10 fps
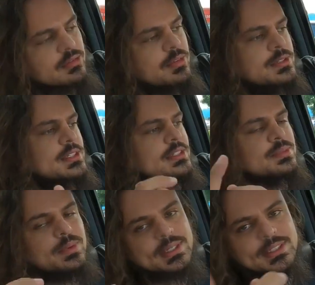
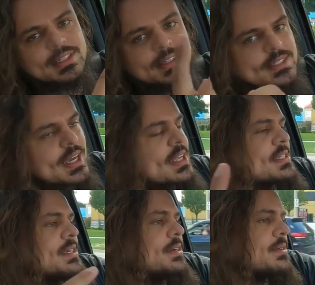versus what's to the
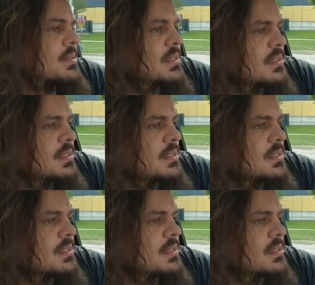sides of you.